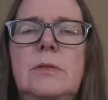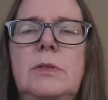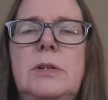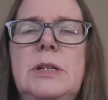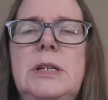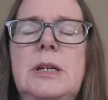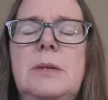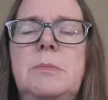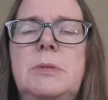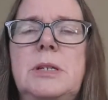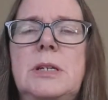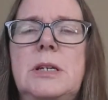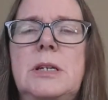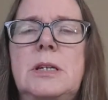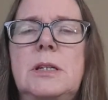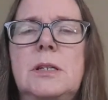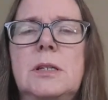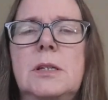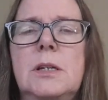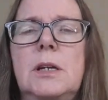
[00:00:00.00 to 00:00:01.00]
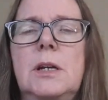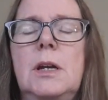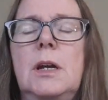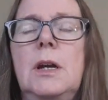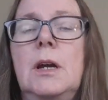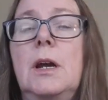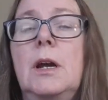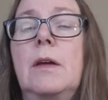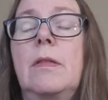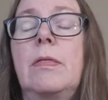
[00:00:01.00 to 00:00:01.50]
of the DMCs
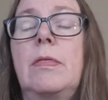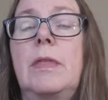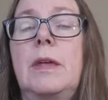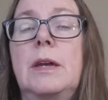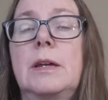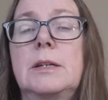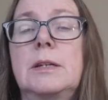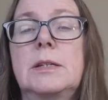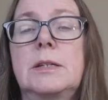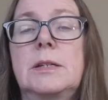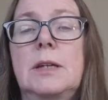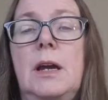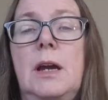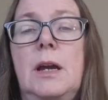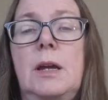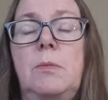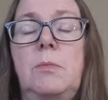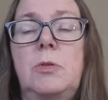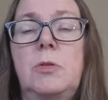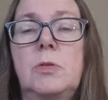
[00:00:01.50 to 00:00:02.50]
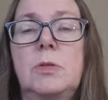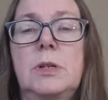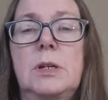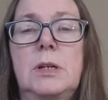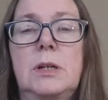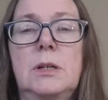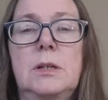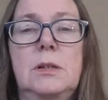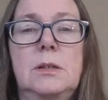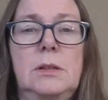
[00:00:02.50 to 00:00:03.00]
that I am
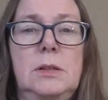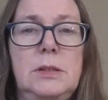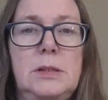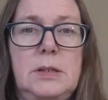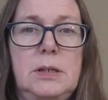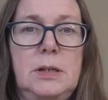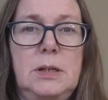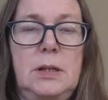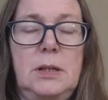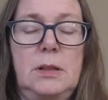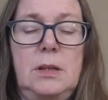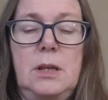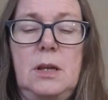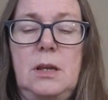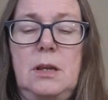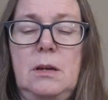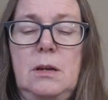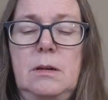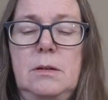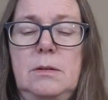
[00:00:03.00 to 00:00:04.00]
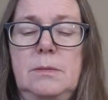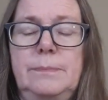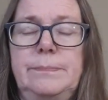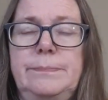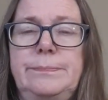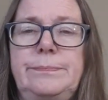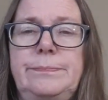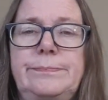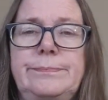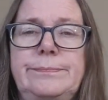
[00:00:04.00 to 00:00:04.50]
using listed in the
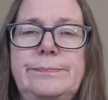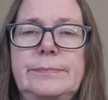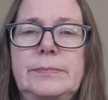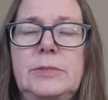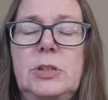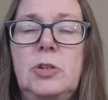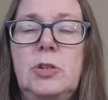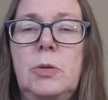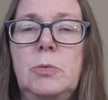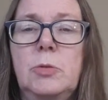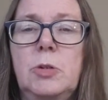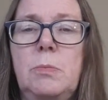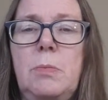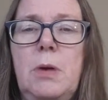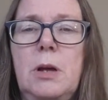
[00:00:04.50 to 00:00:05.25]
description